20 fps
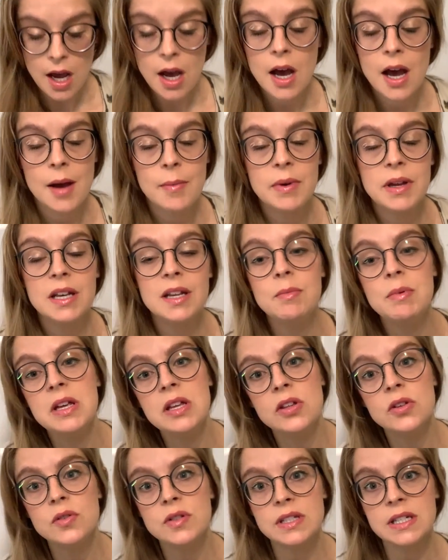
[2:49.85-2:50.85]
I'm gonna be
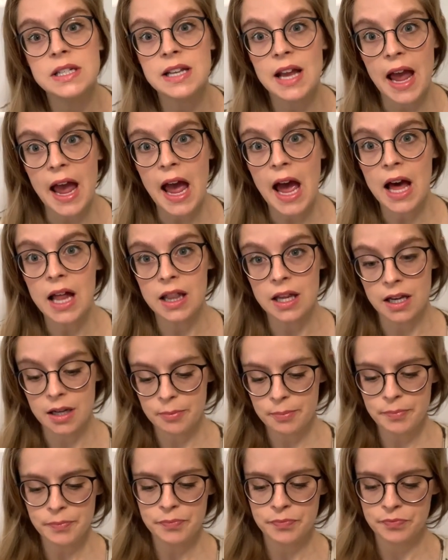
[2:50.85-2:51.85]
using
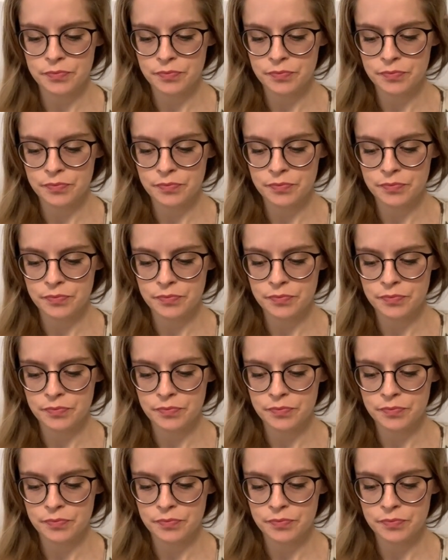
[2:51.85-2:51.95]
alum